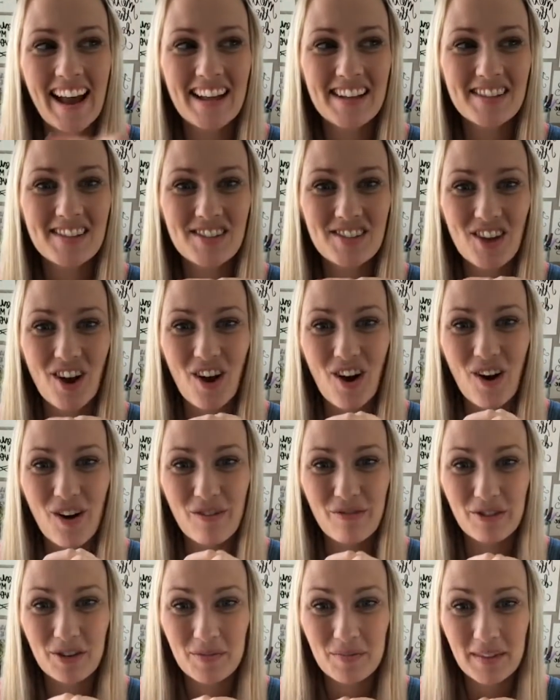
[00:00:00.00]
And
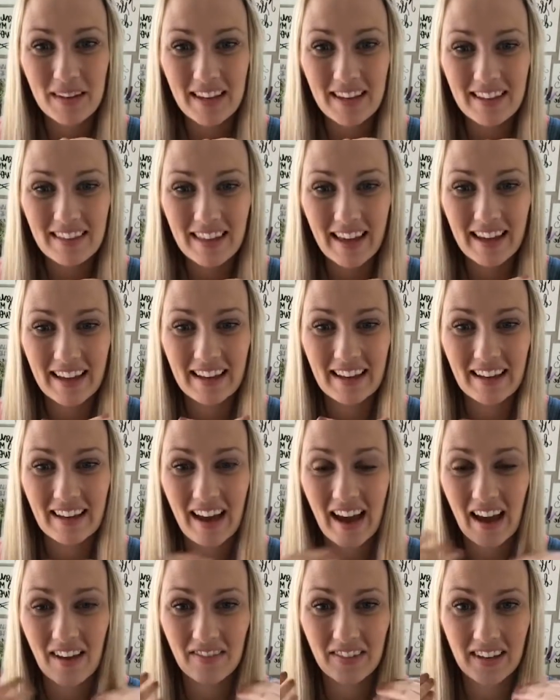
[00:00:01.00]
so for me, like
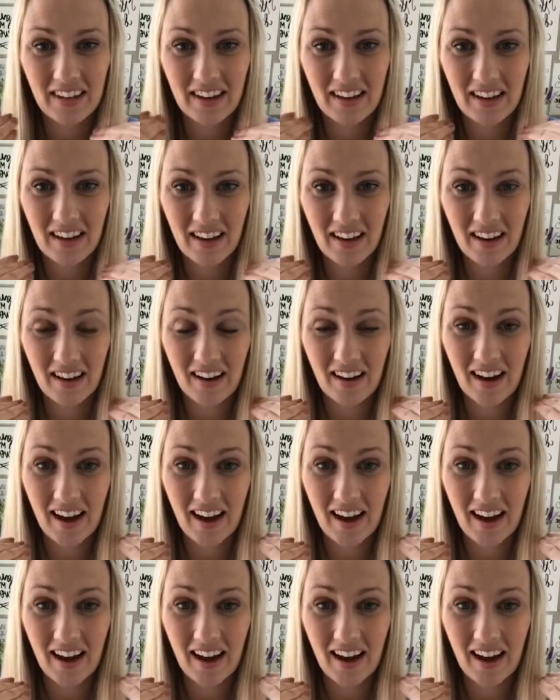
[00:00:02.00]
having